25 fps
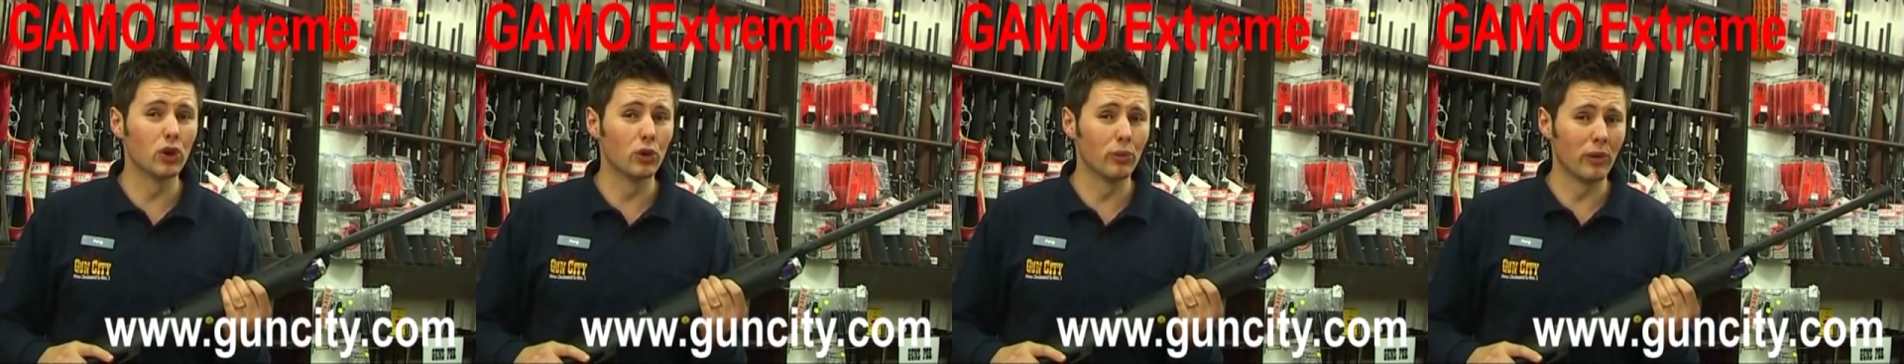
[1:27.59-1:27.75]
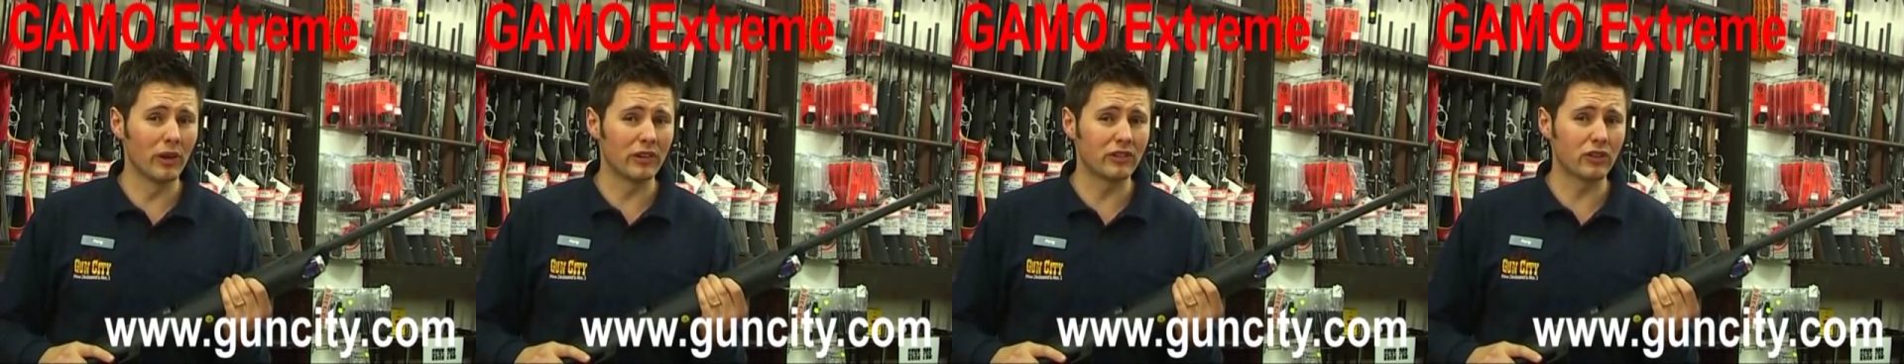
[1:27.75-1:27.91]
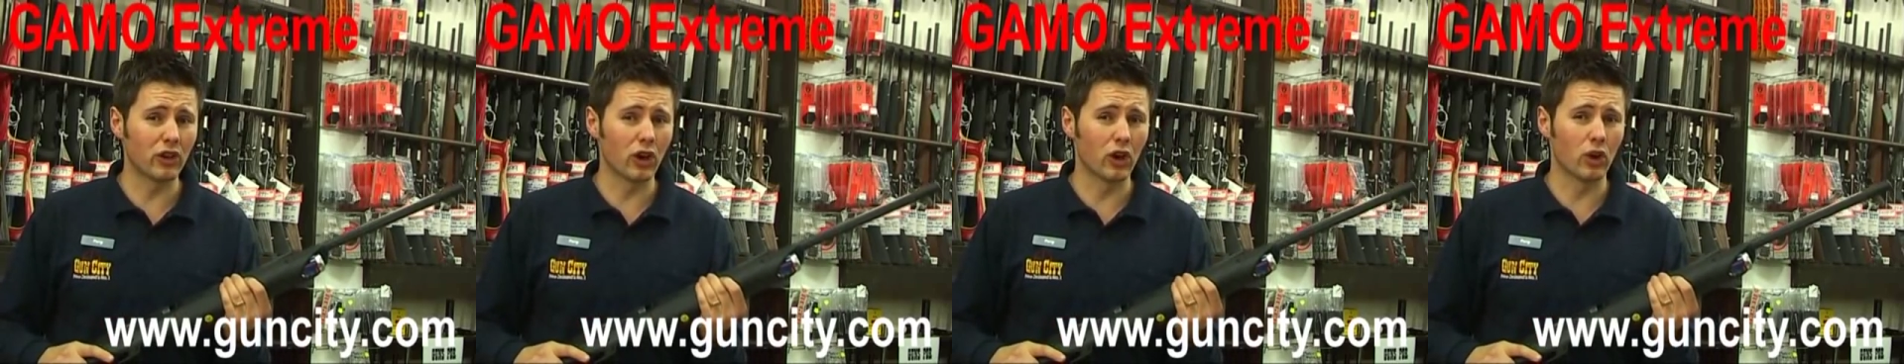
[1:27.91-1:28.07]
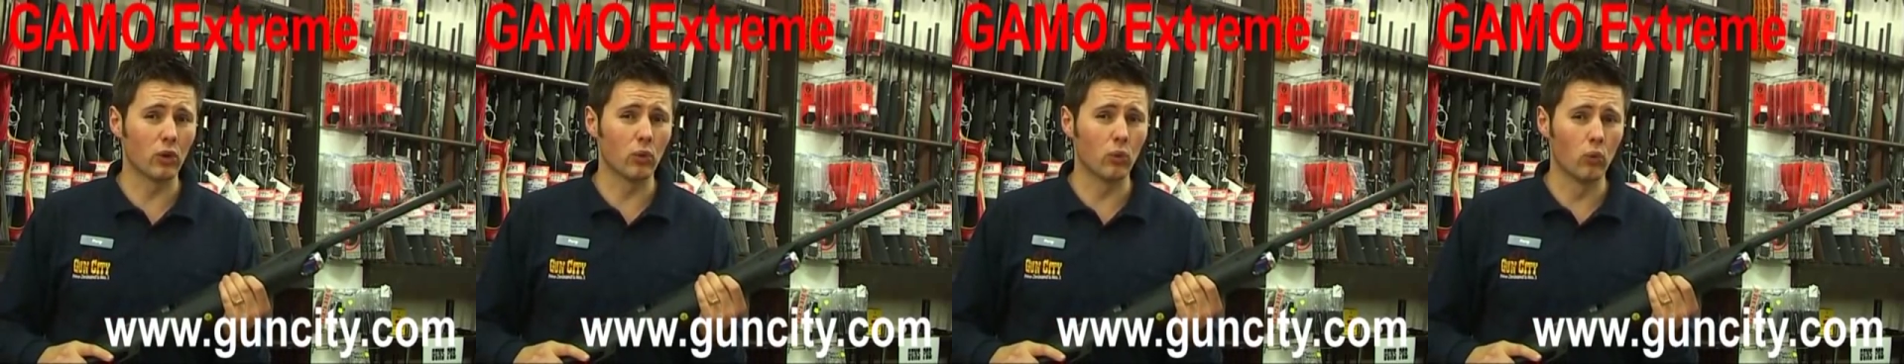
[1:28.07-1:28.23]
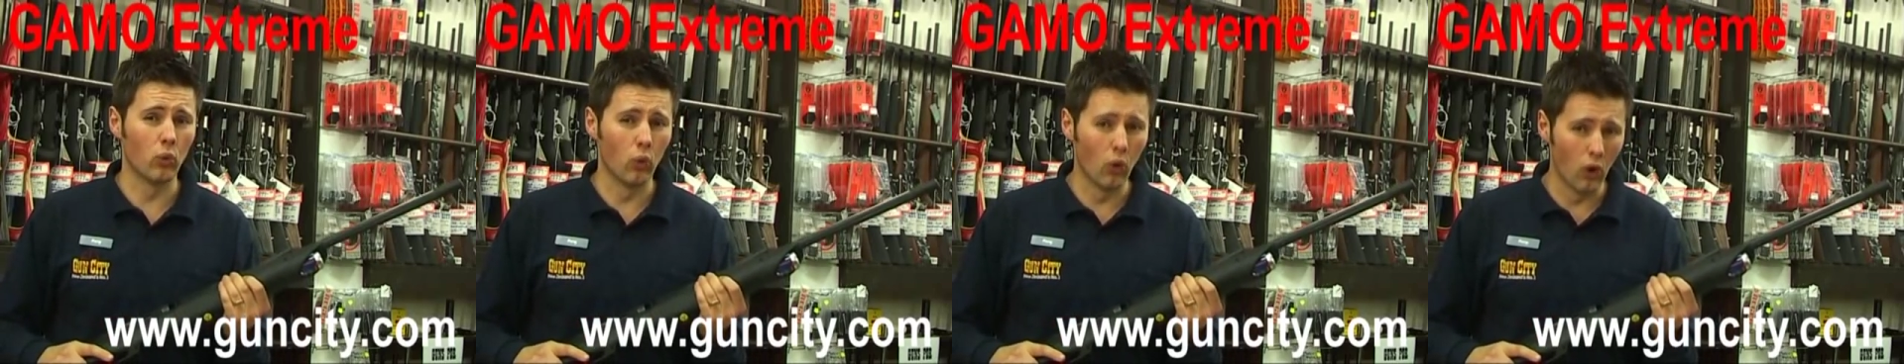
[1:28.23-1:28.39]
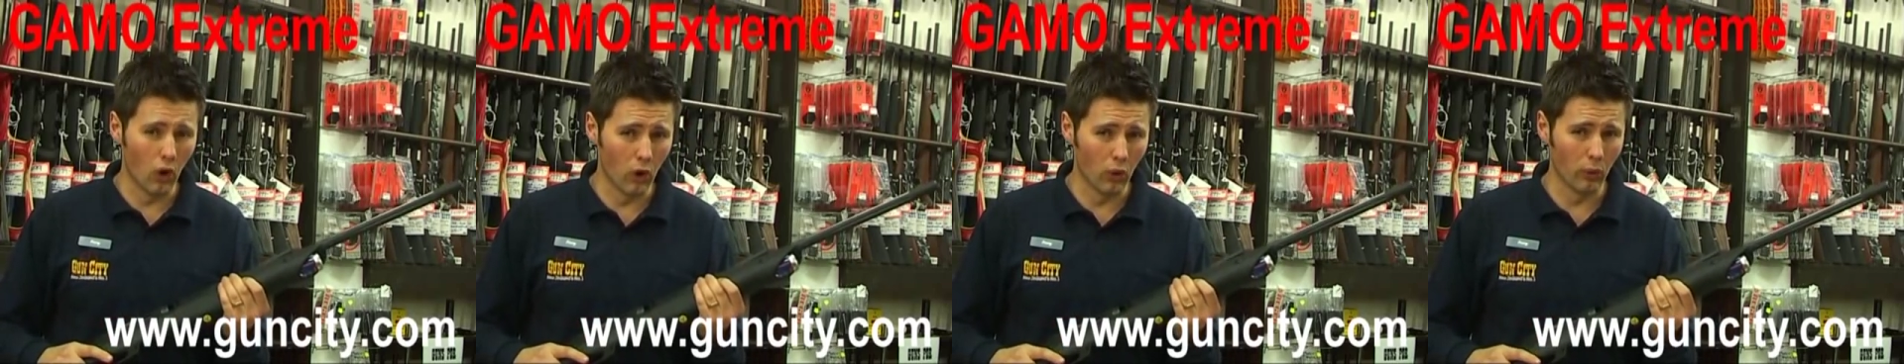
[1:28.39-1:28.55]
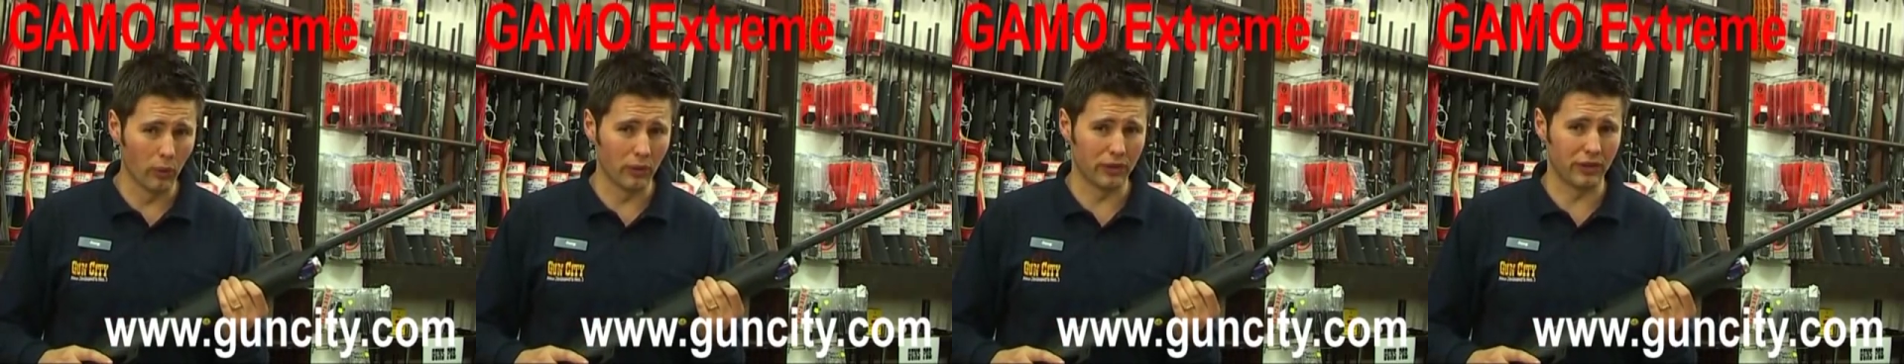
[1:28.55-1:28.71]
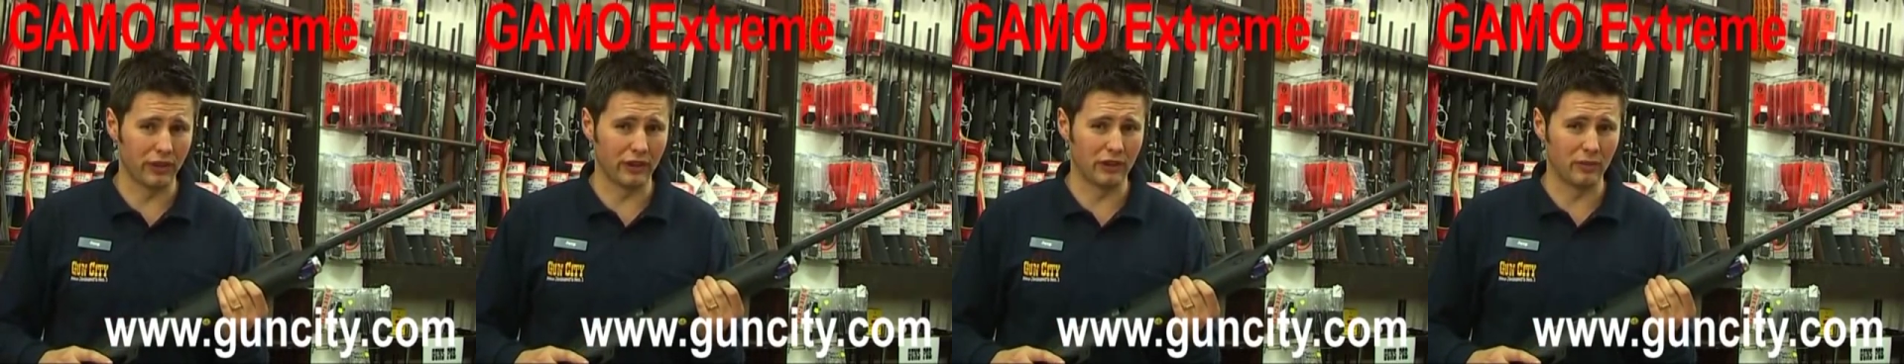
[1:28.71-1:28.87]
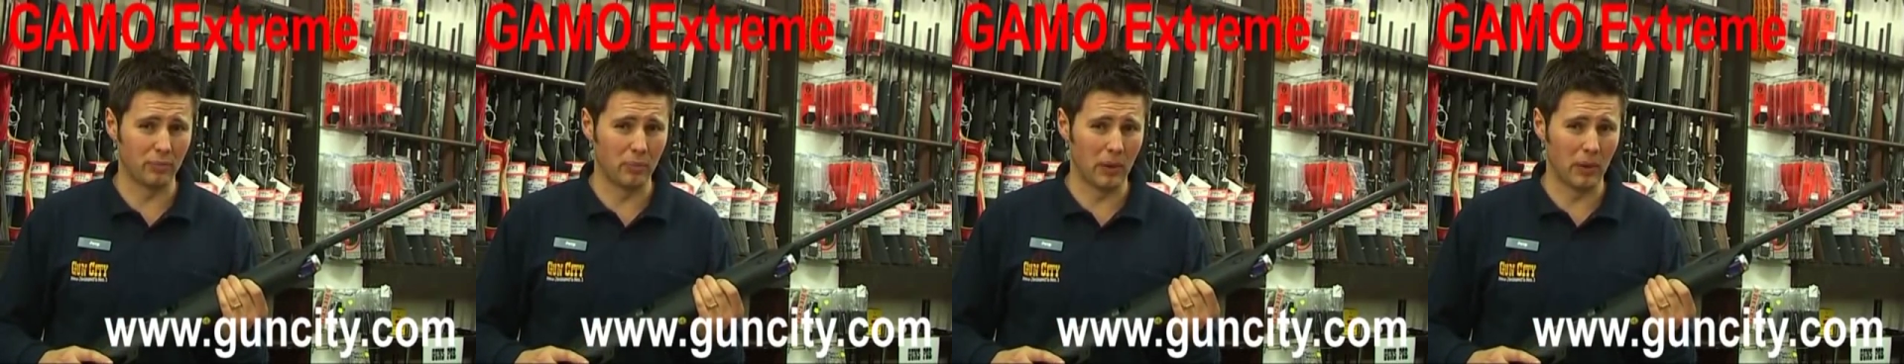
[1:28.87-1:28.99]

almost go to war with this